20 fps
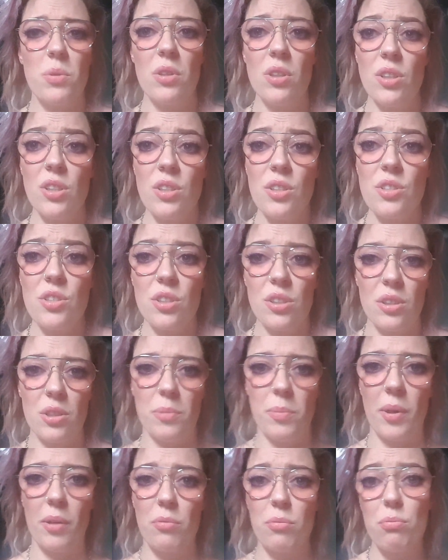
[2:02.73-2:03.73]
it on
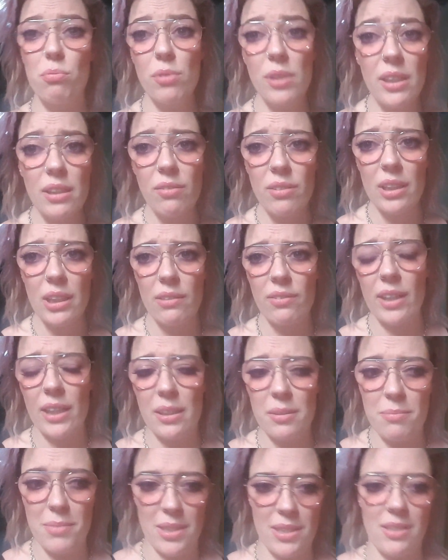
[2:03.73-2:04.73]
YouTube. I really
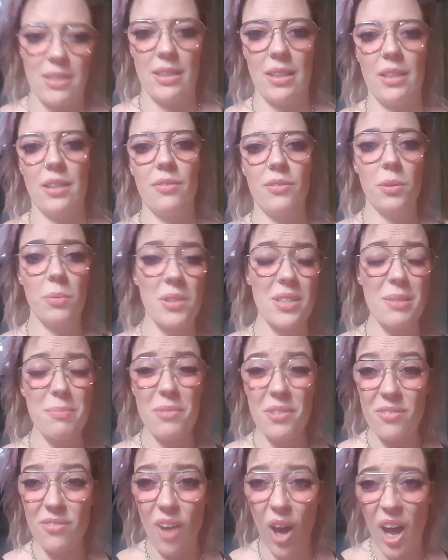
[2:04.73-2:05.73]
recommend it. And if you want some
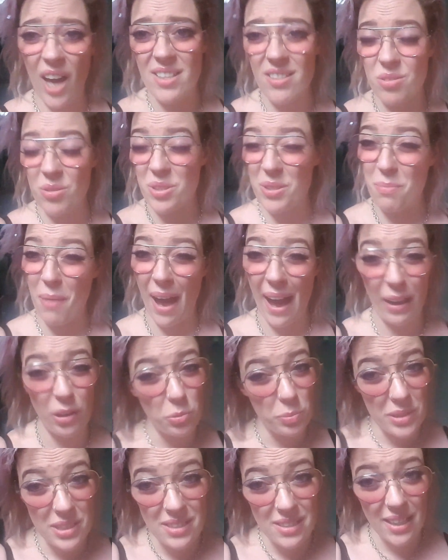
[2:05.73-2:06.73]
advice or some
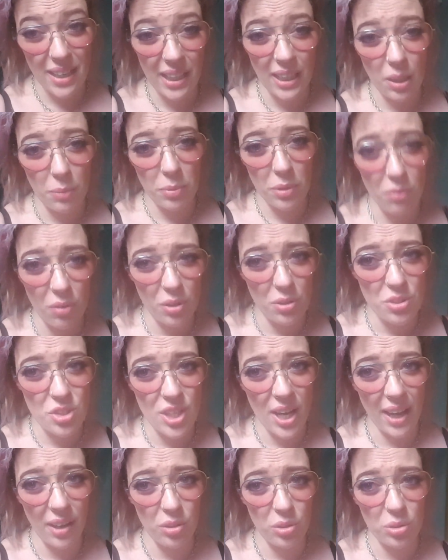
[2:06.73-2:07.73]
help in setting up your own
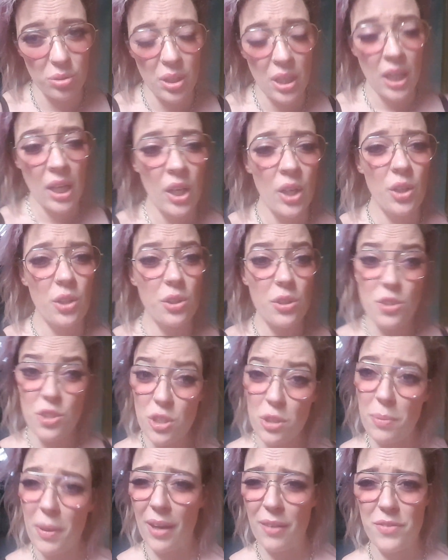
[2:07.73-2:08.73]
channel,
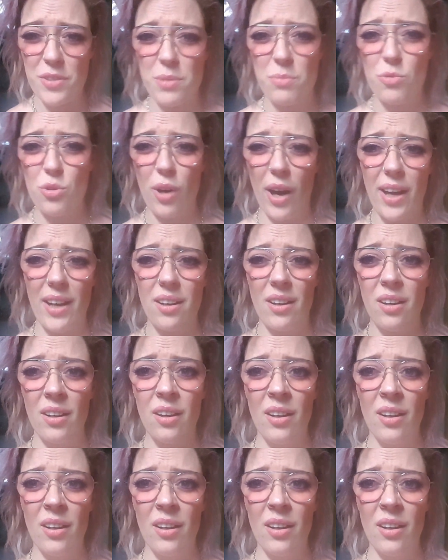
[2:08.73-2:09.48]
YouTube have some great